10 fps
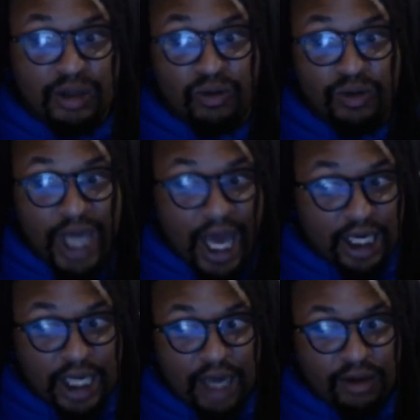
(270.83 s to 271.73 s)
Not a
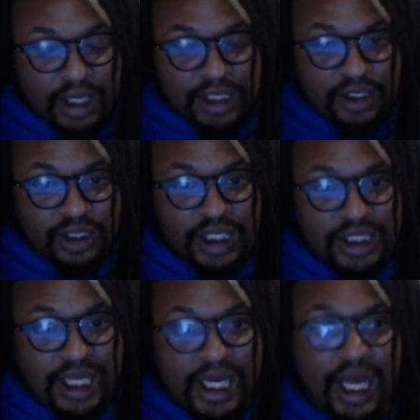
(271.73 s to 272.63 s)
lot of wrestlers can
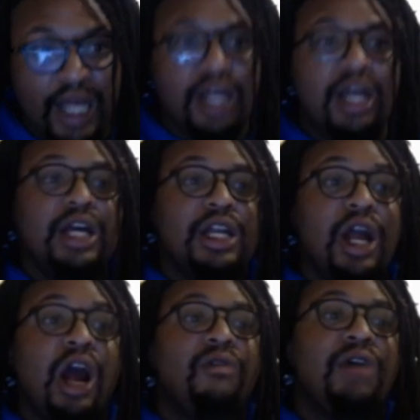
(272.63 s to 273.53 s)
say that.
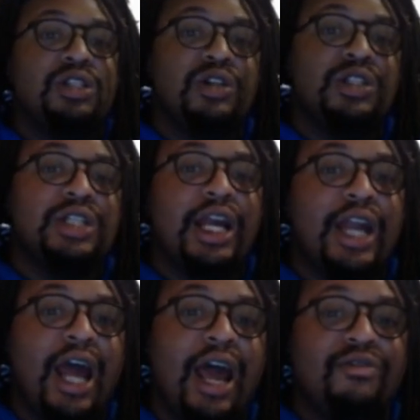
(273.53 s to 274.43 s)
There are wrestlers that can
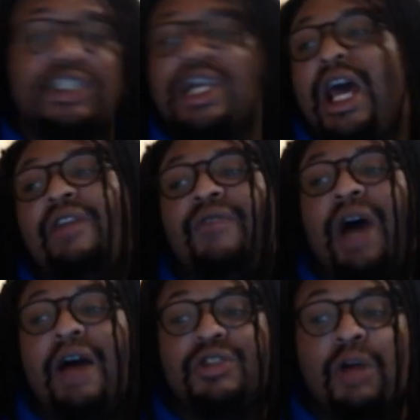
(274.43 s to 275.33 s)
have 10
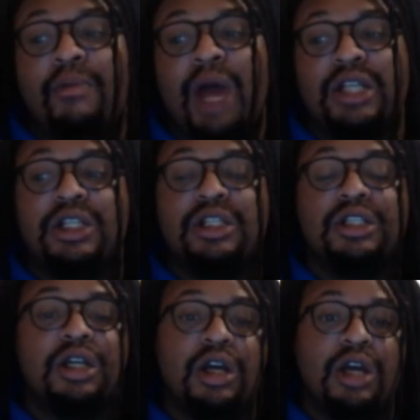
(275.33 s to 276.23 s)
5-star matches
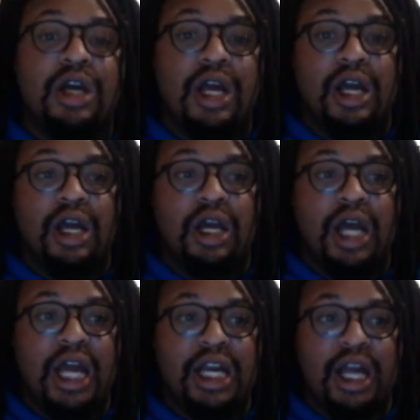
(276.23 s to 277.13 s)

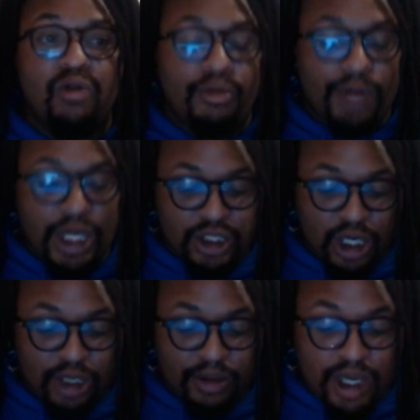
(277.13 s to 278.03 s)
and they won't be as
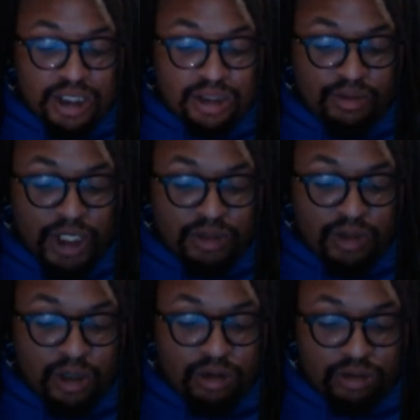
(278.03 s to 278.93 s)
talked about as The Miz, bro.
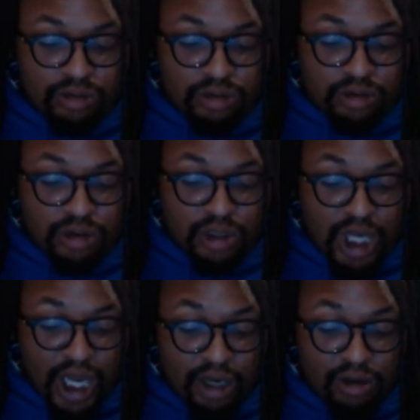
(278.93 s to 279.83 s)

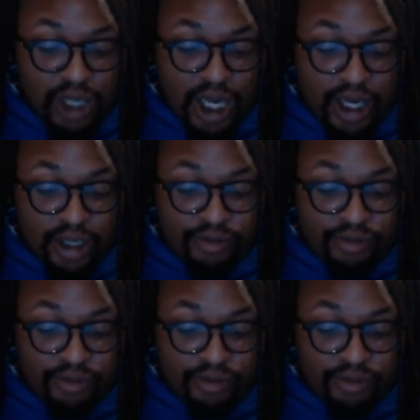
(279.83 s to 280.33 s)
I ain't gonna lie.